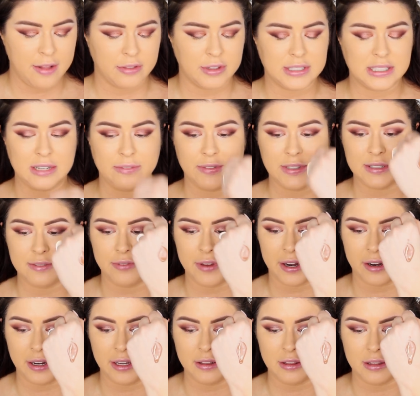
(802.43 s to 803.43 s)
This stuff is
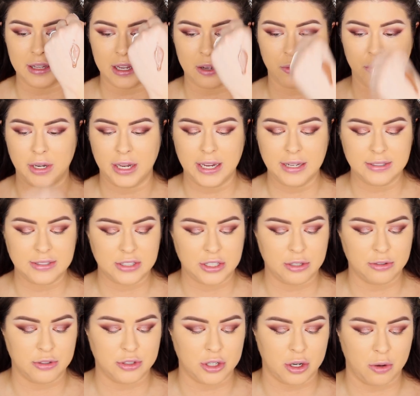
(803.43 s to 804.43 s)
very liquidy, so
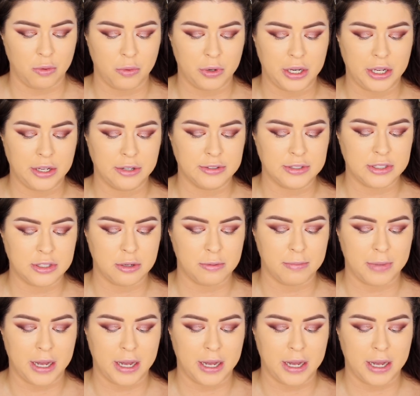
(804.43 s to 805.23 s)
you don't wanna use too